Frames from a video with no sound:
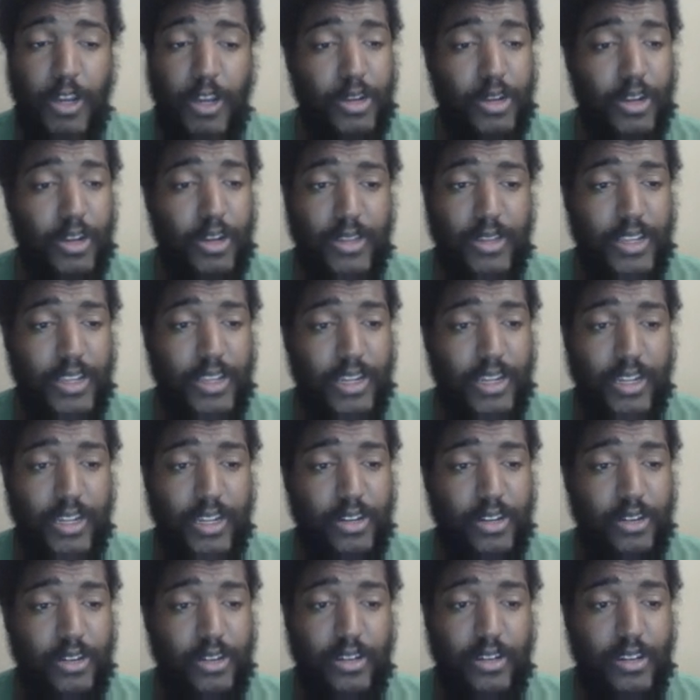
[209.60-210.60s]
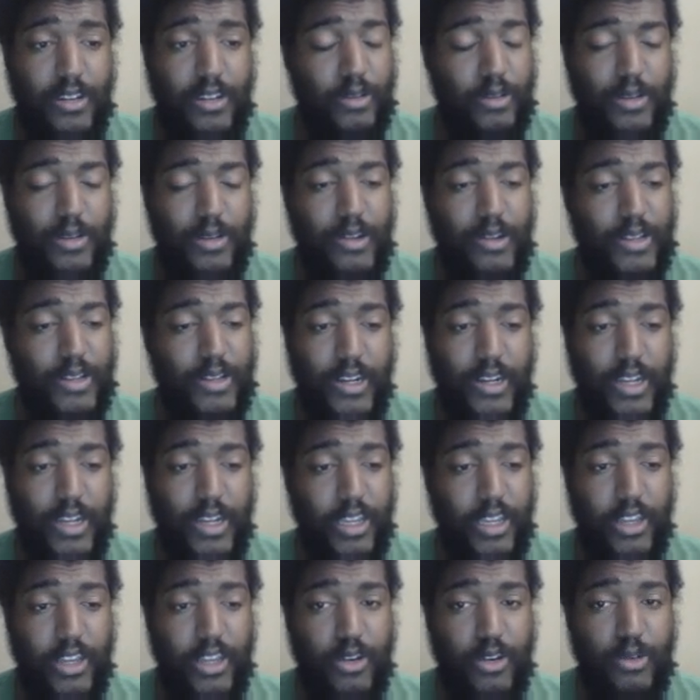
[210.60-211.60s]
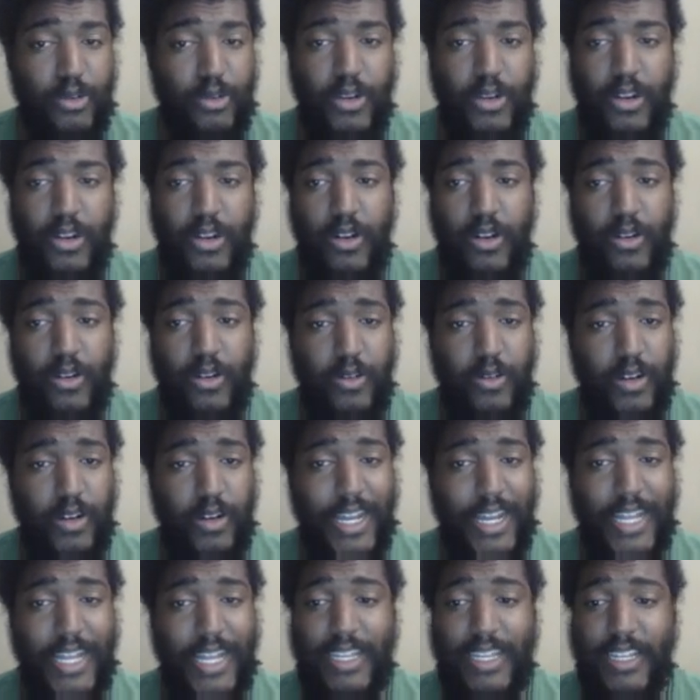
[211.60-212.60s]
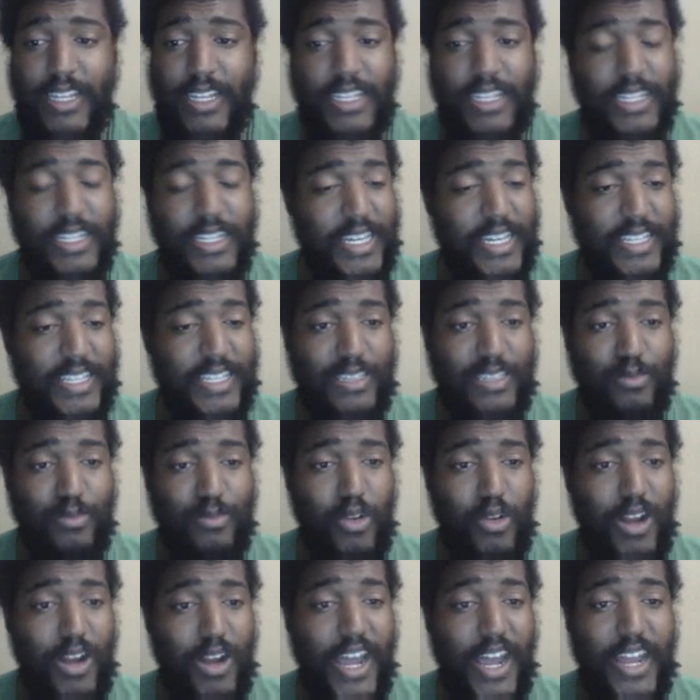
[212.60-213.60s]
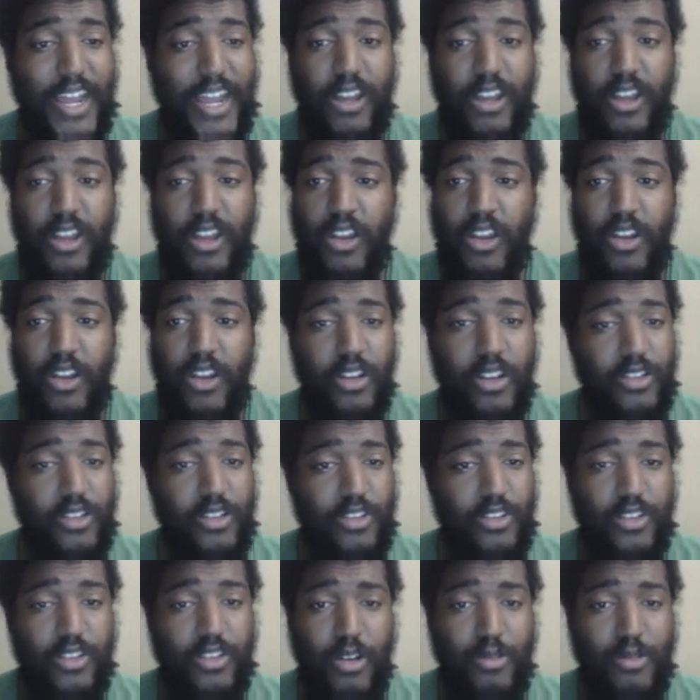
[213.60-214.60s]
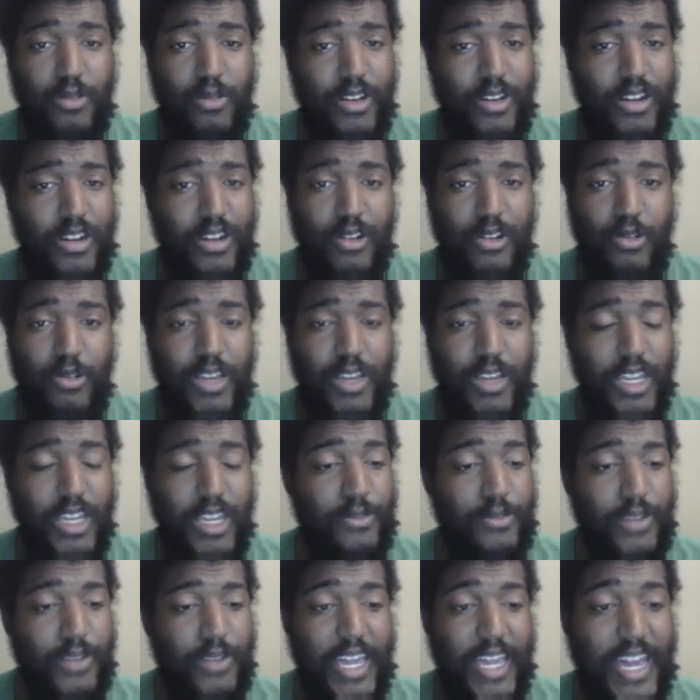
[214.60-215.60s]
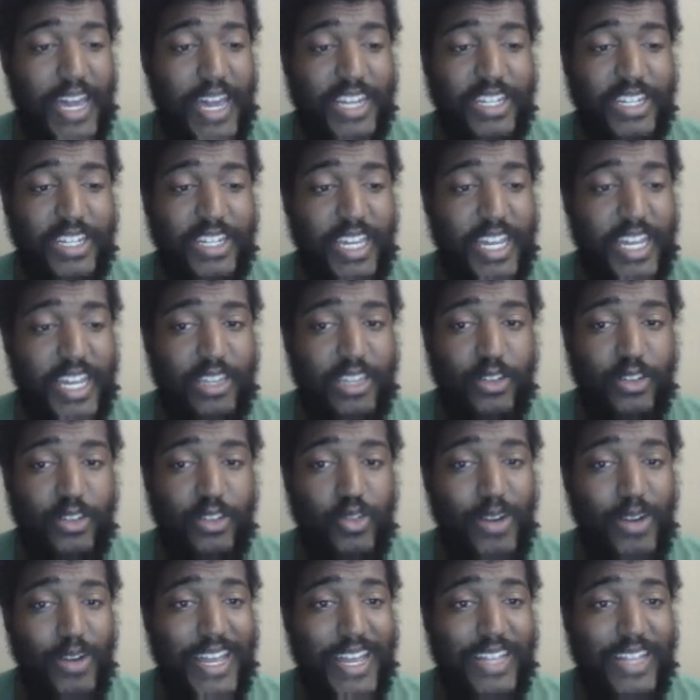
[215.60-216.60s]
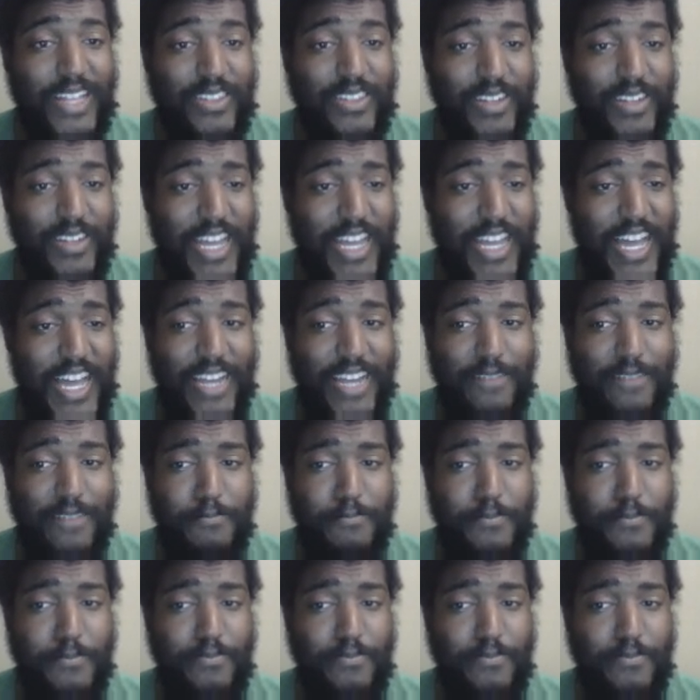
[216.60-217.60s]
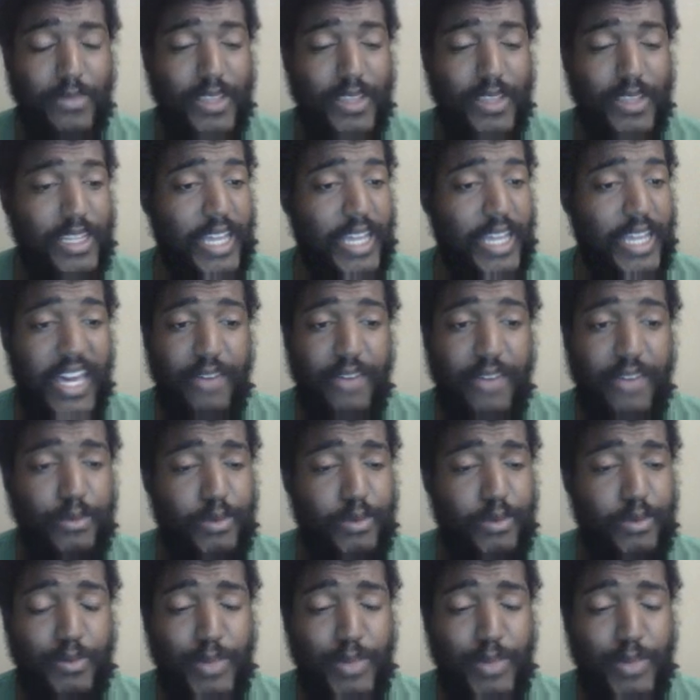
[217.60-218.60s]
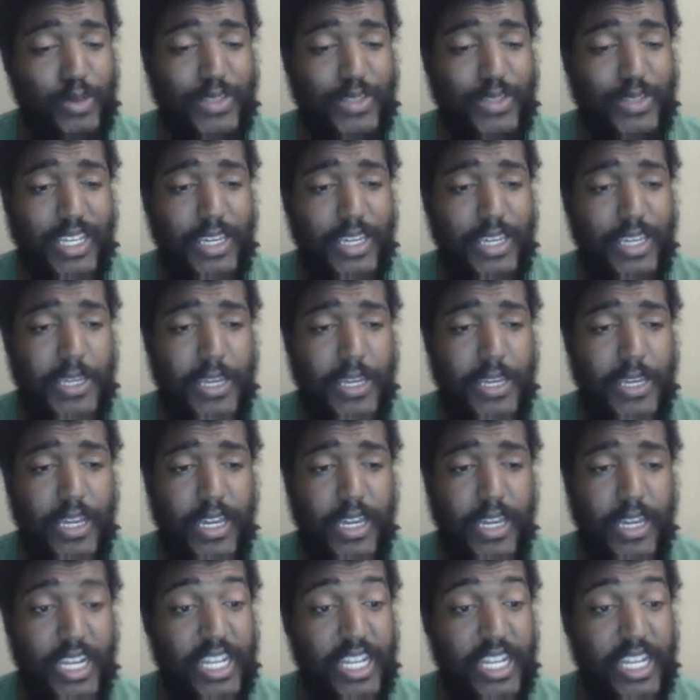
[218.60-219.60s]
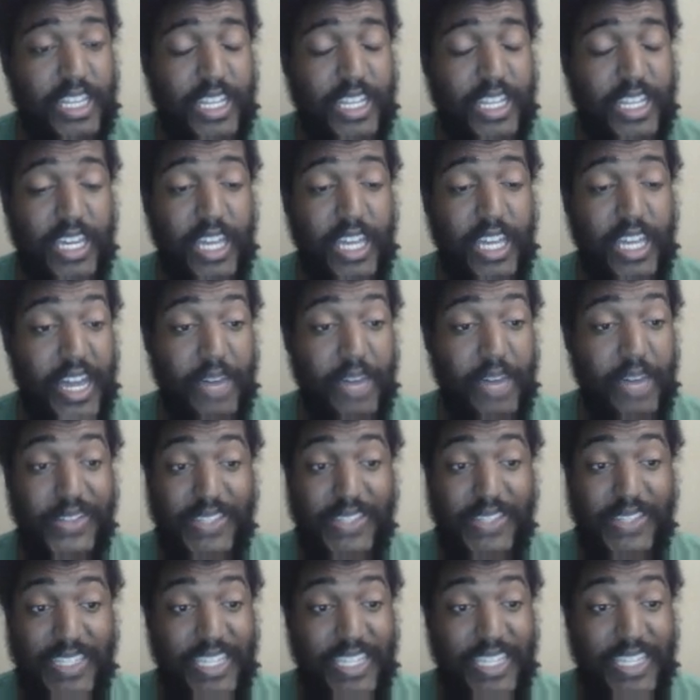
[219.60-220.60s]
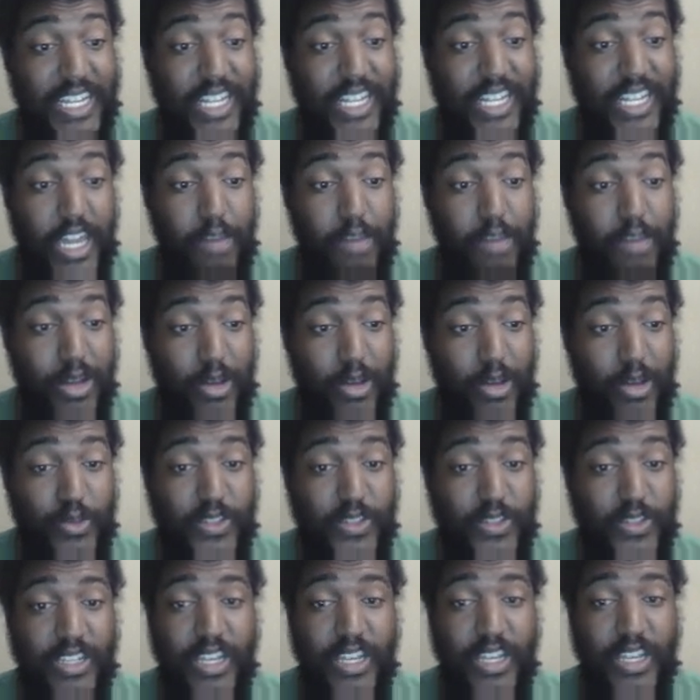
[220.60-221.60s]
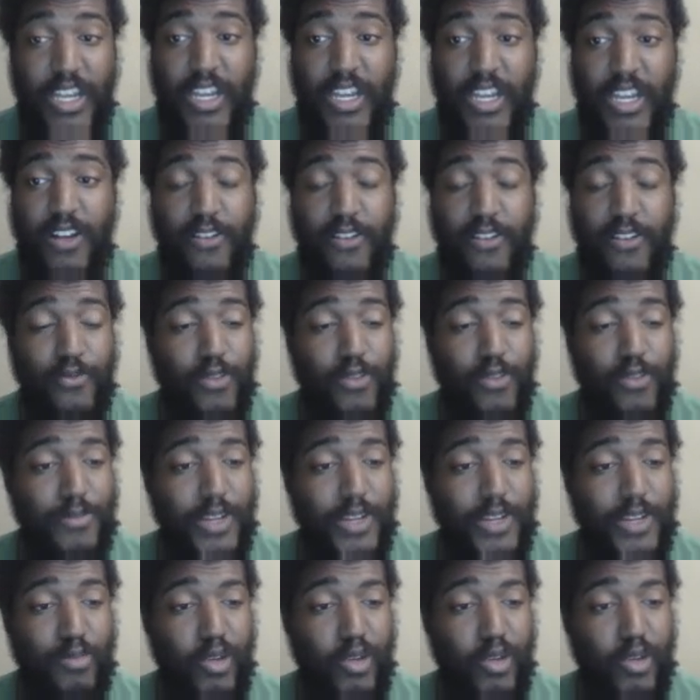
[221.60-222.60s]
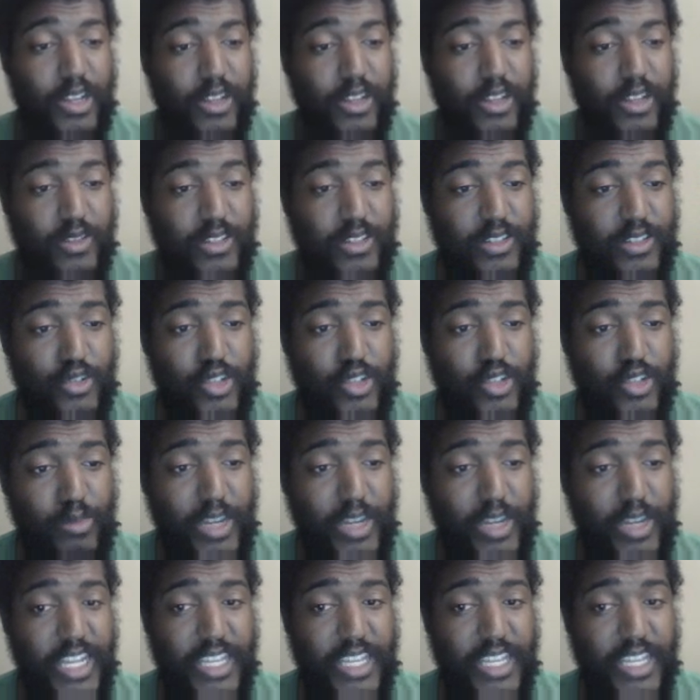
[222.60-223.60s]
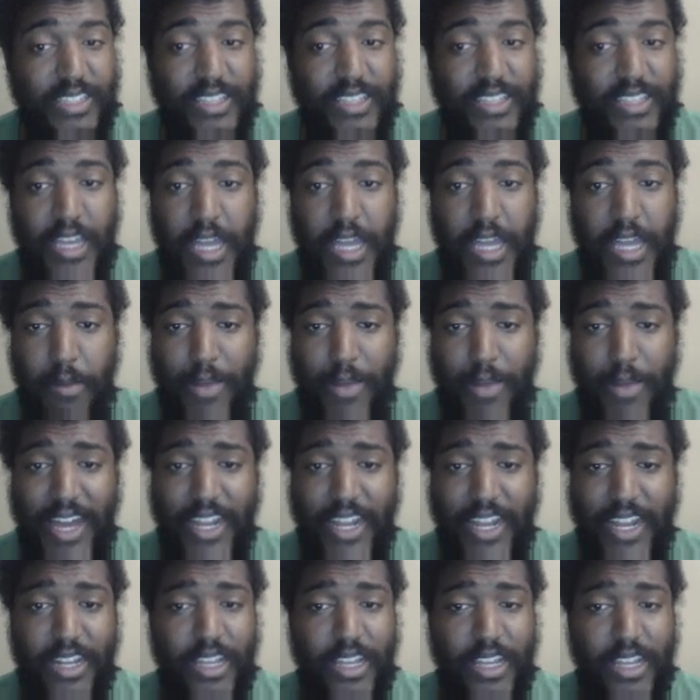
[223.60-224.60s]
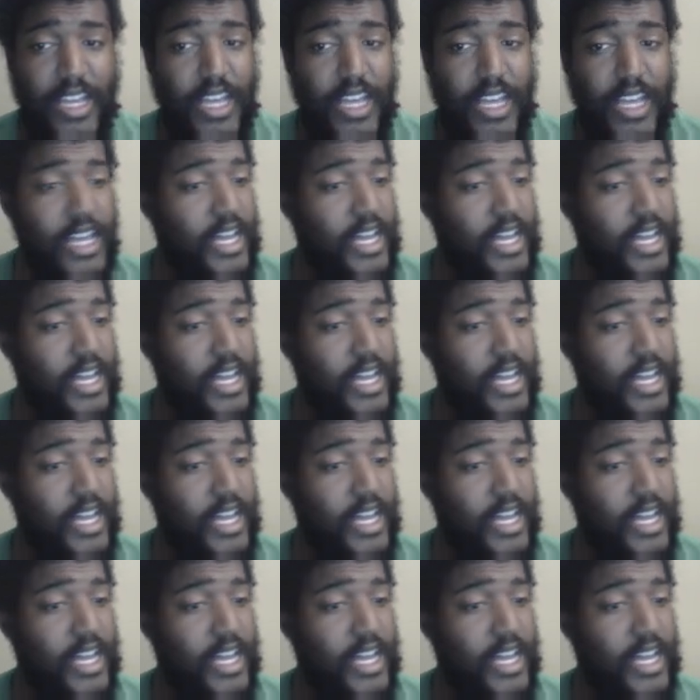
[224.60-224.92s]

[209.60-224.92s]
Don't know if they're gonna don't know if they're gonna go or not. The Texas Pride don't know if they actually have those tryouts or not. They haven't been posting anything. I haven't seen a post from them on their social medias about it.